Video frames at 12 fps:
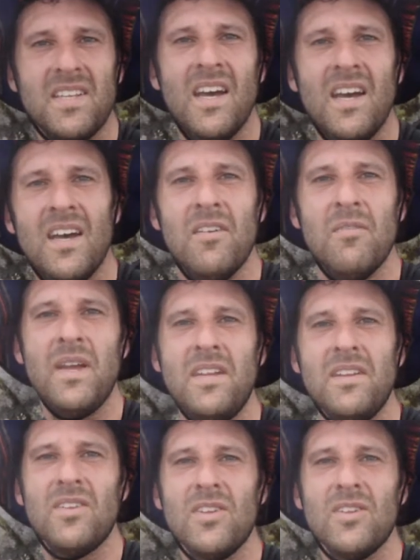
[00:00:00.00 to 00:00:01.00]
it,
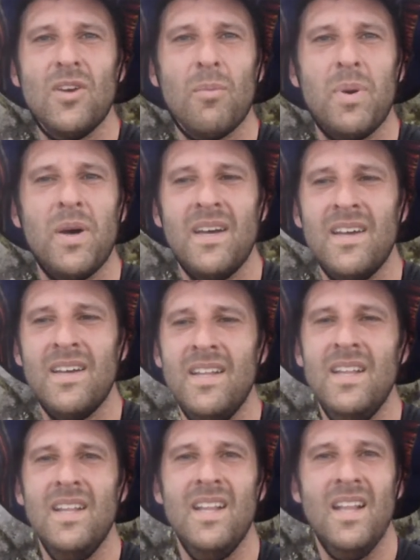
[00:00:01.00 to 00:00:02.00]
made it to the top.
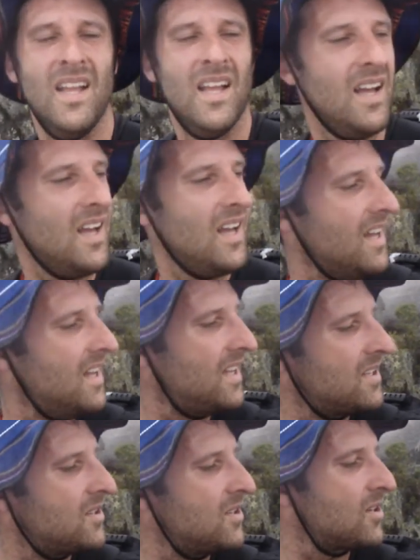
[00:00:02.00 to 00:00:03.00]

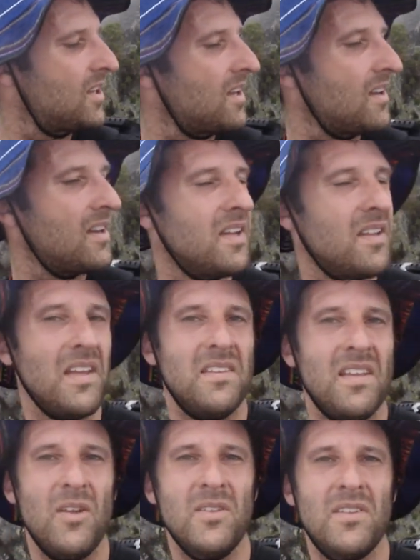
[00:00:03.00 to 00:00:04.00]
They
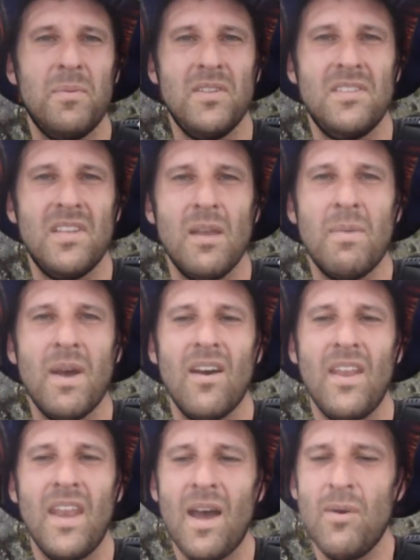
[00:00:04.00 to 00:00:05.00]
tell you it's supposed to take
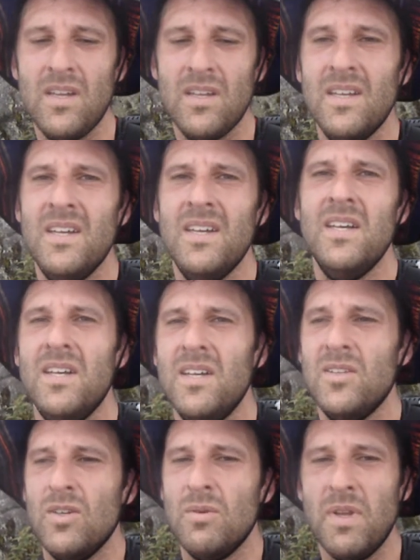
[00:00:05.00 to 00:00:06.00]
about an hour.
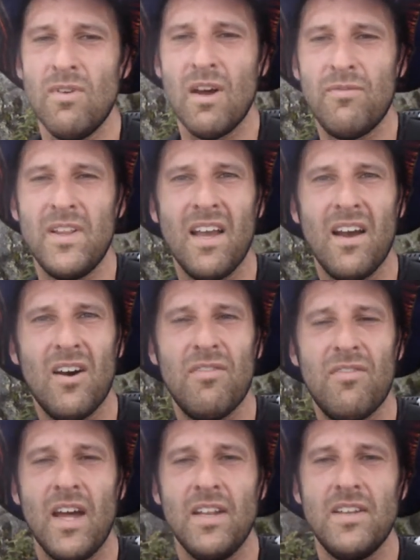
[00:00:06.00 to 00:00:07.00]
Took me roughly
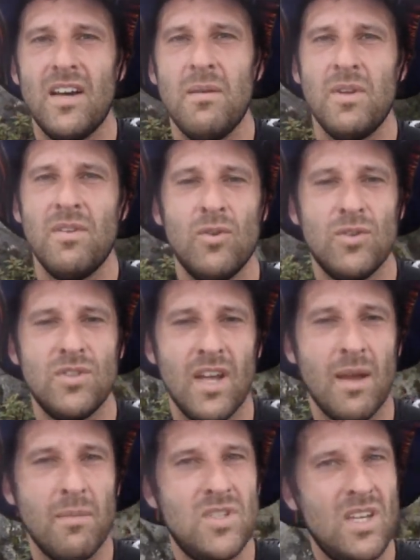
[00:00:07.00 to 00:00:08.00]
half that time, but of course
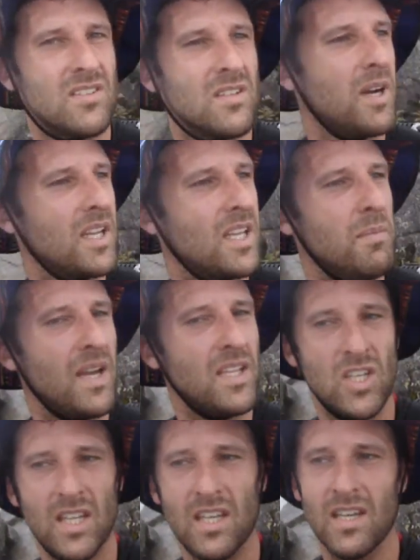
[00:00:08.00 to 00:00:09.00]
I am
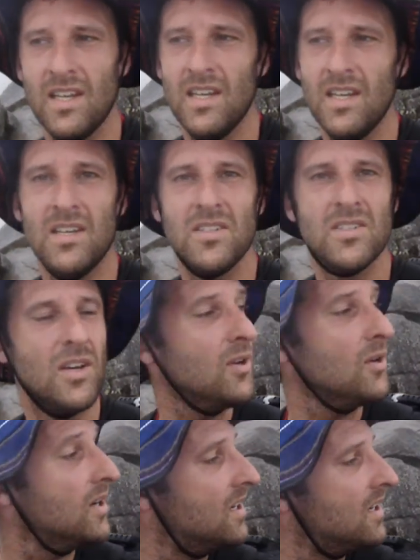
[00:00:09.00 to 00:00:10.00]
Chestermonkeymagic,
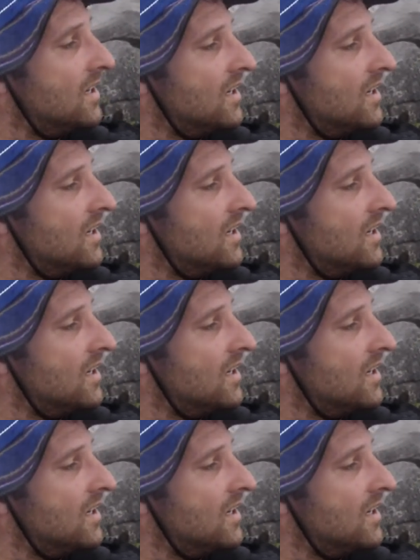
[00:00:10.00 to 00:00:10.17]
so